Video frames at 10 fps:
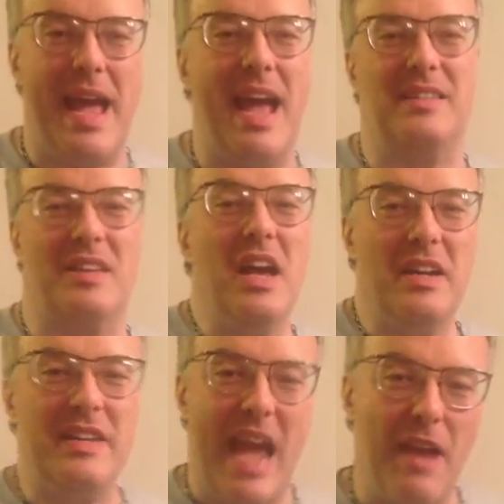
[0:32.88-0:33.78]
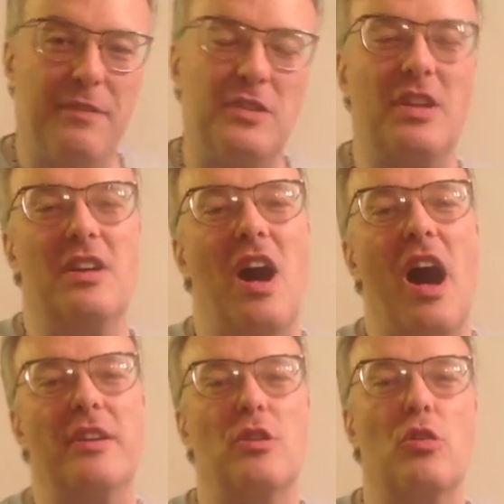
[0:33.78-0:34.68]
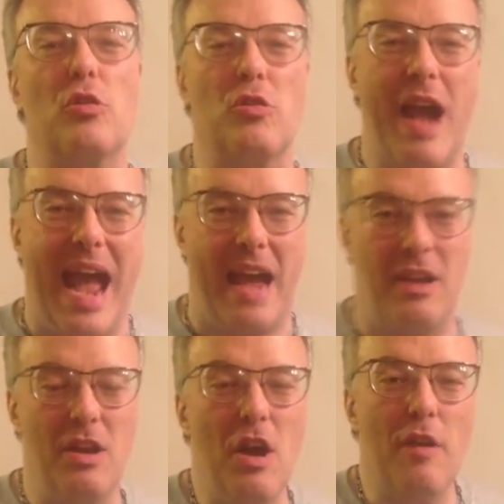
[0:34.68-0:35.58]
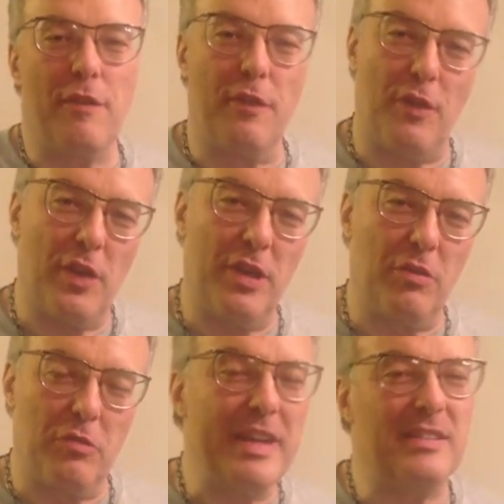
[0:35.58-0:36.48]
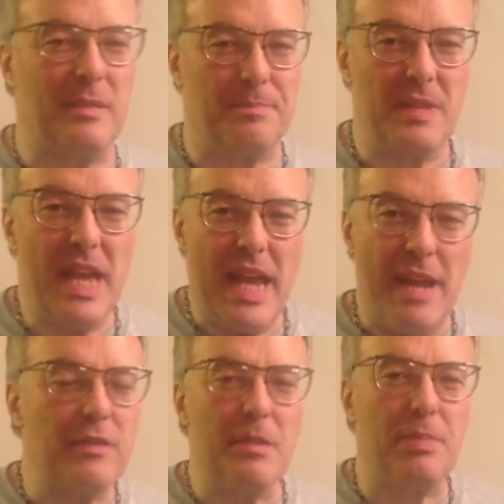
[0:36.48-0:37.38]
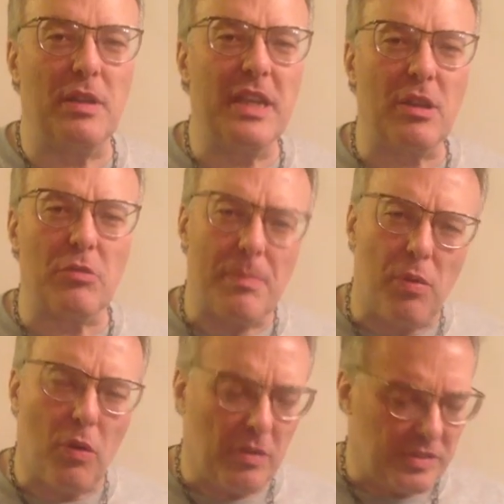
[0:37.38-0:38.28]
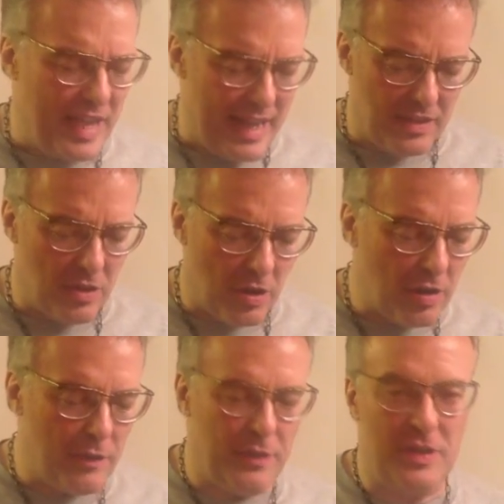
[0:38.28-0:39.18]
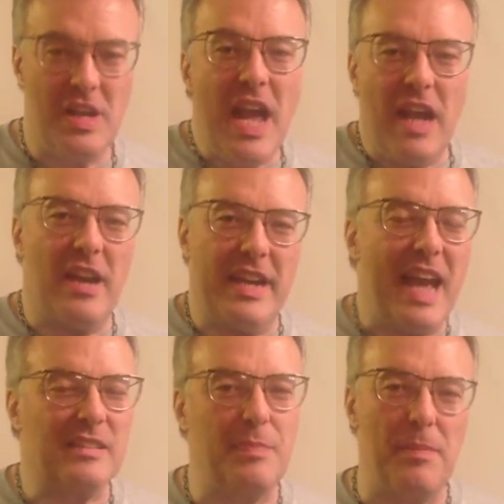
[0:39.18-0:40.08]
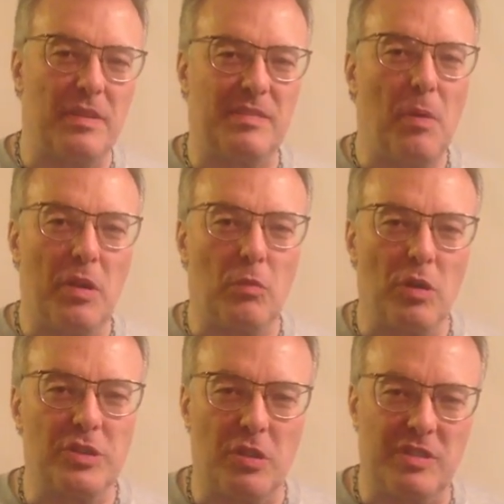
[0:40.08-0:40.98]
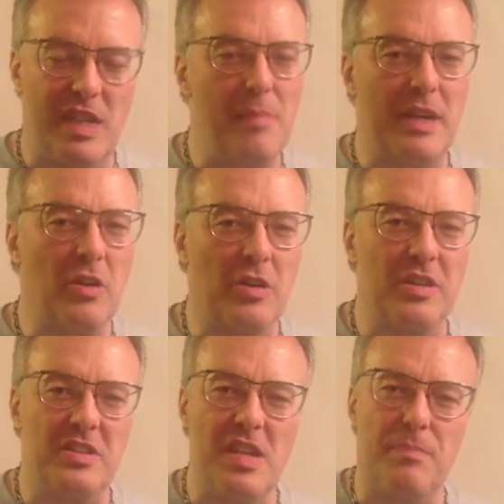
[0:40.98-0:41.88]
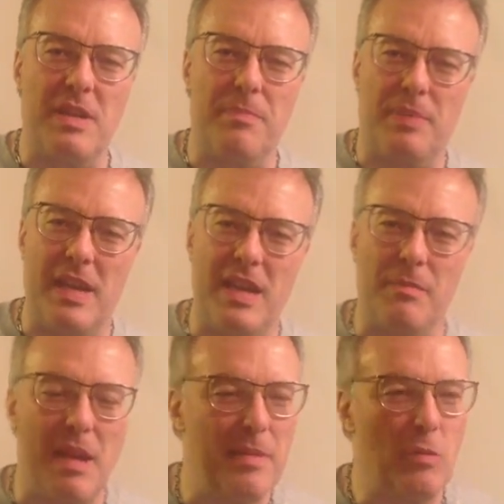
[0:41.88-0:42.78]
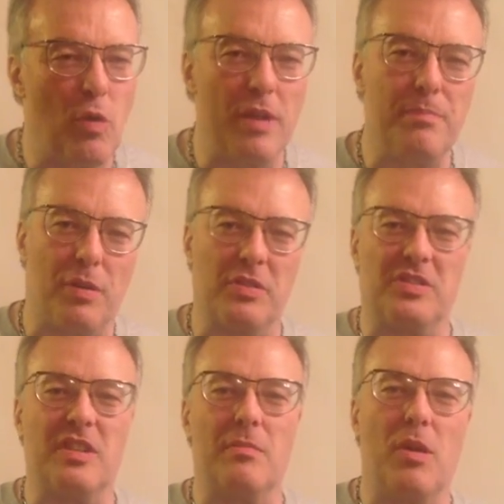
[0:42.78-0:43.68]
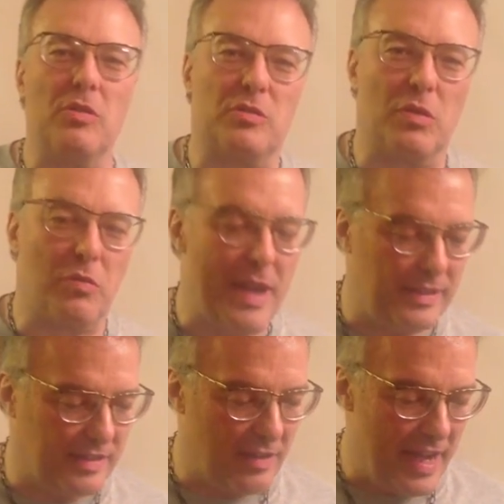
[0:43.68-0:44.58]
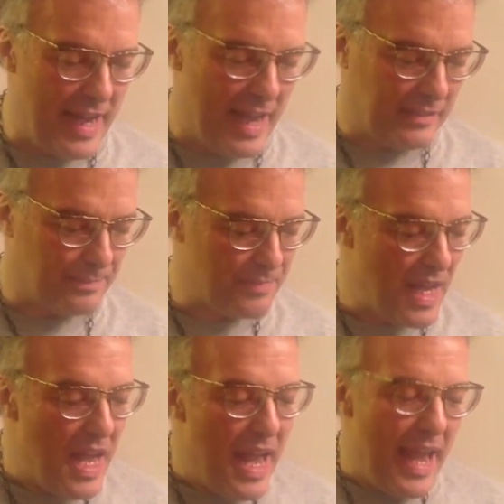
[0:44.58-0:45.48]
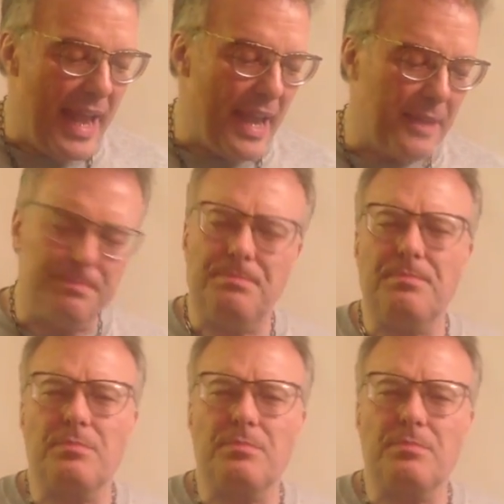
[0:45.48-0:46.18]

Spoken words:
as NAFTA on crack for very good reason. Even the political reporters hadn't heard of it, and I'd ask people at spoken word shows, anybody heard of the TPP? And maybe one person at most would raise their hands. And